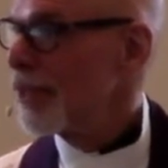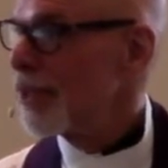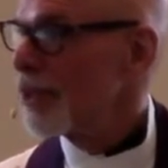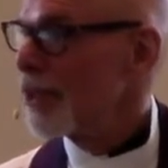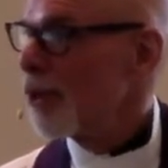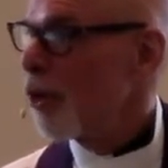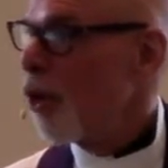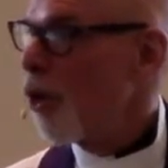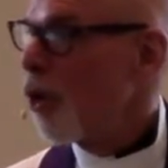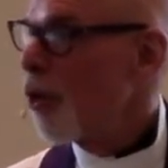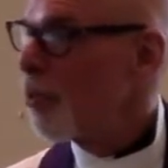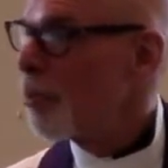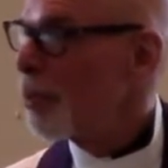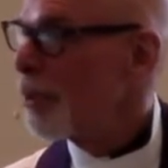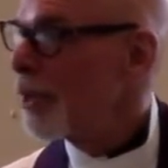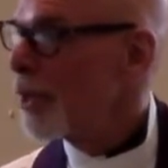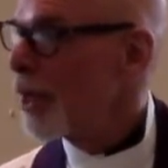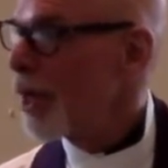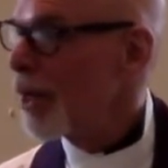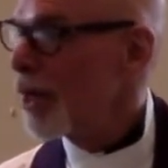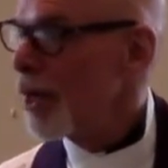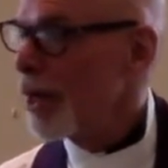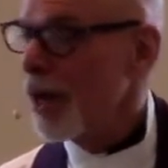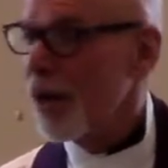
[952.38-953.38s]
to open
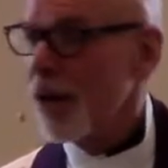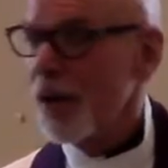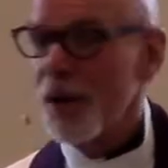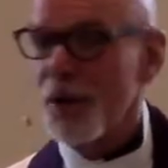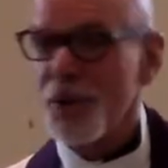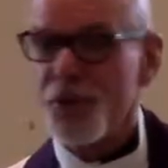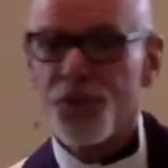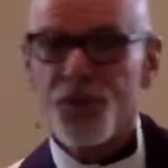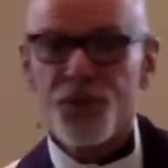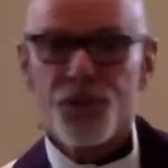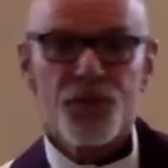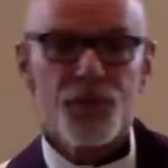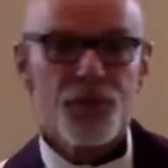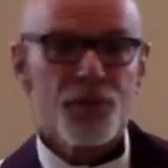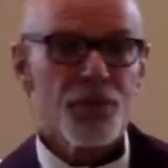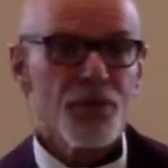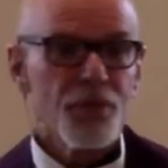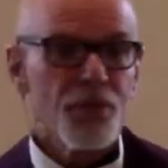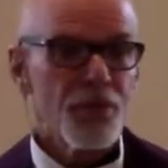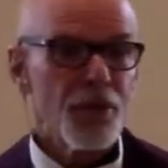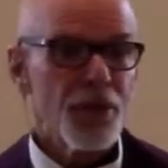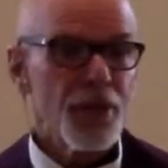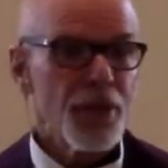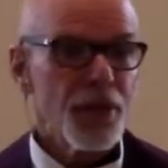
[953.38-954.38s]
our hearts
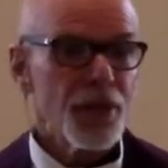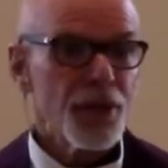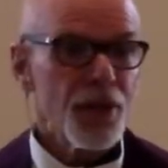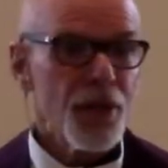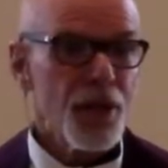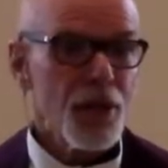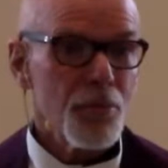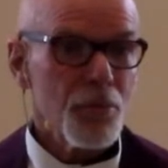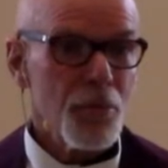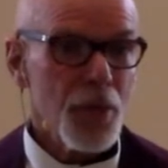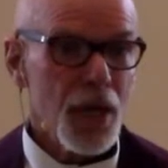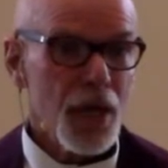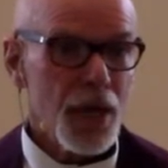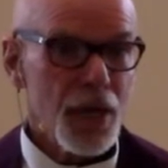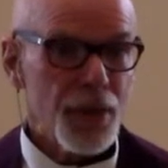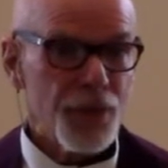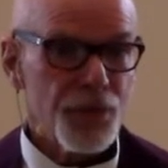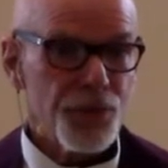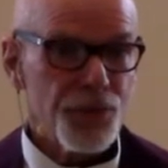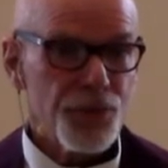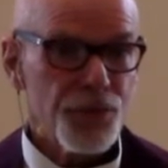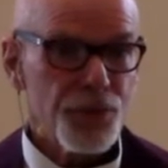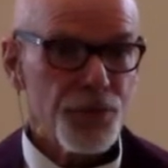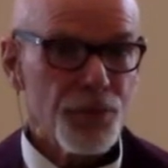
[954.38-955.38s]
and our
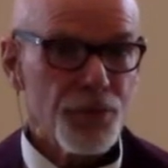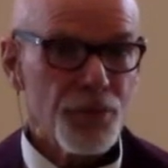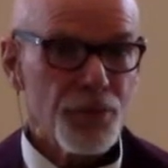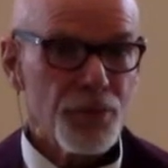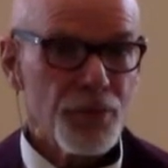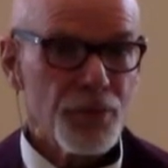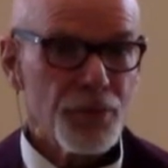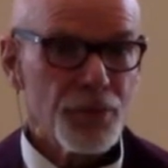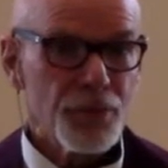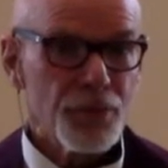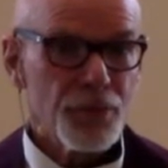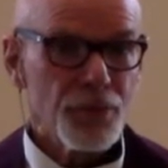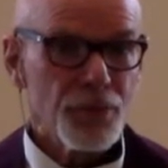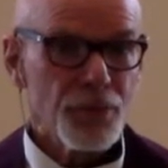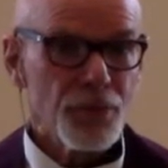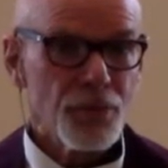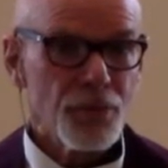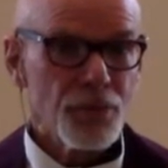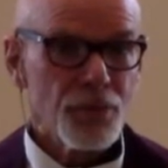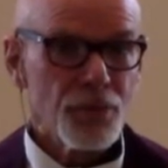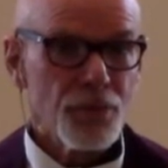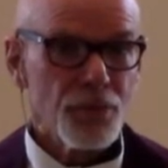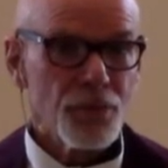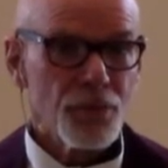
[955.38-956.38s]
minds,
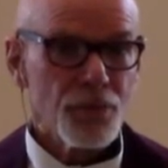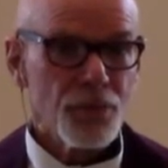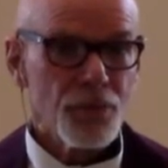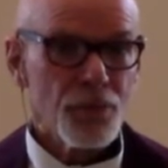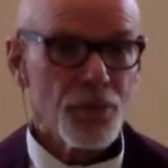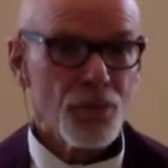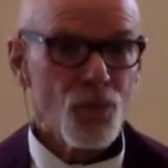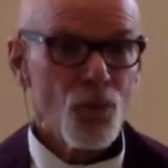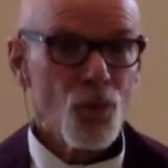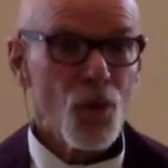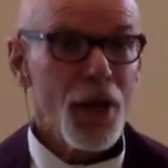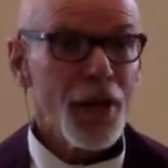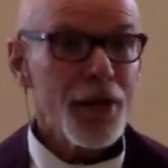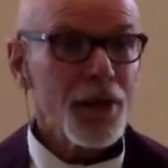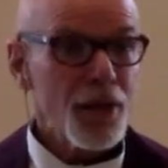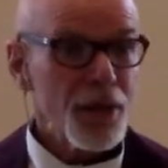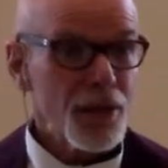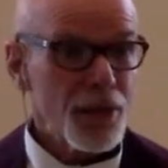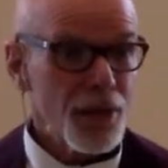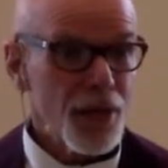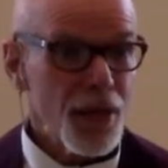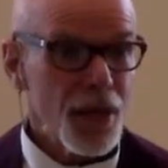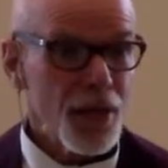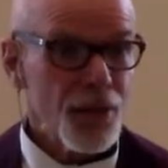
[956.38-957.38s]

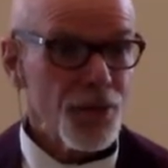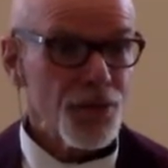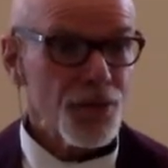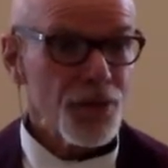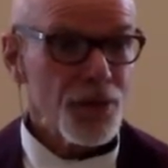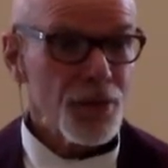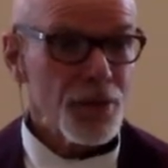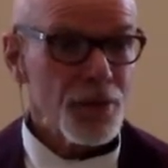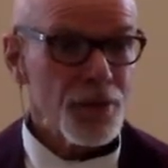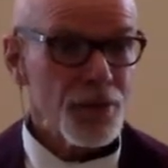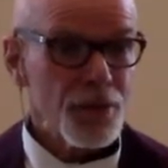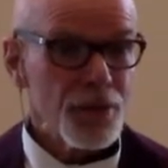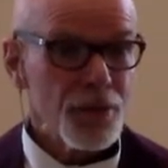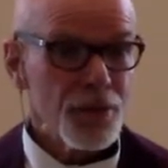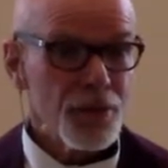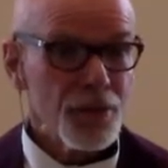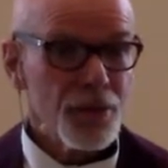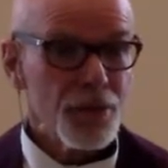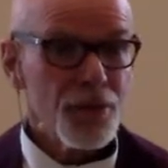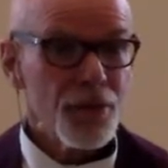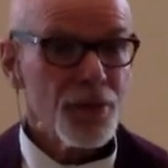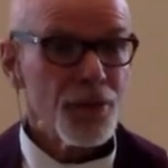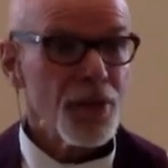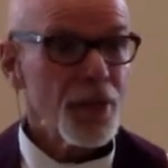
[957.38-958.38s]
recognizing
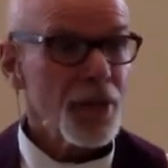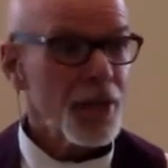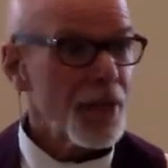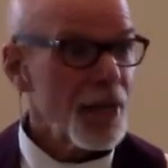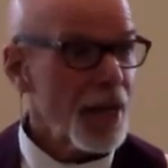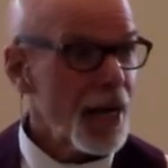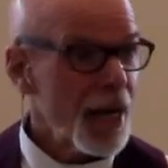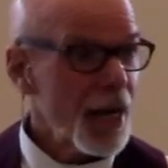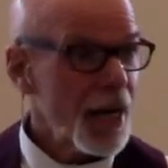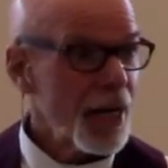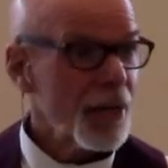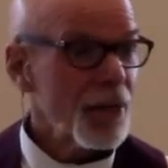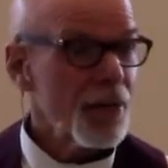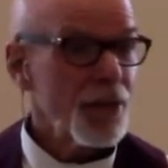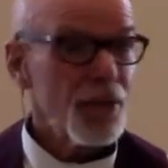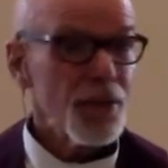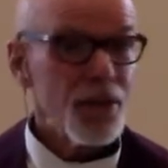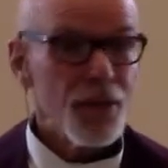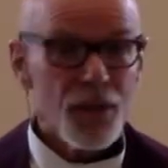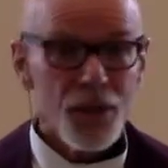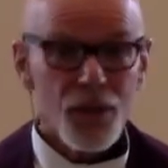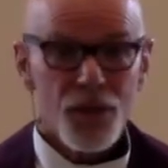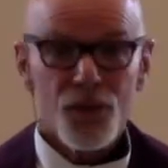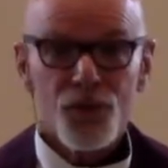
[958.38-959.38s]
that God
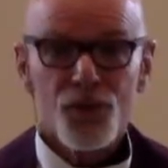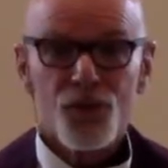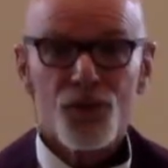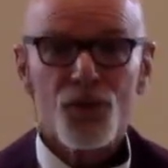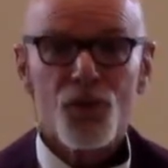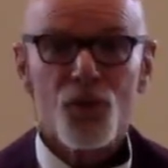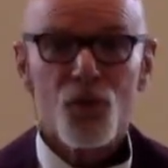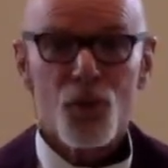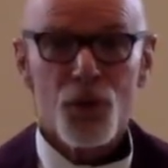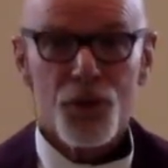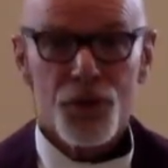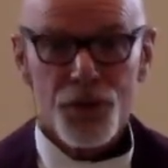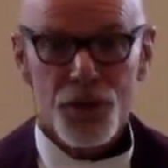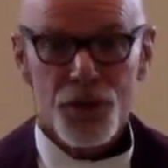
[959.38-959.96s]
is with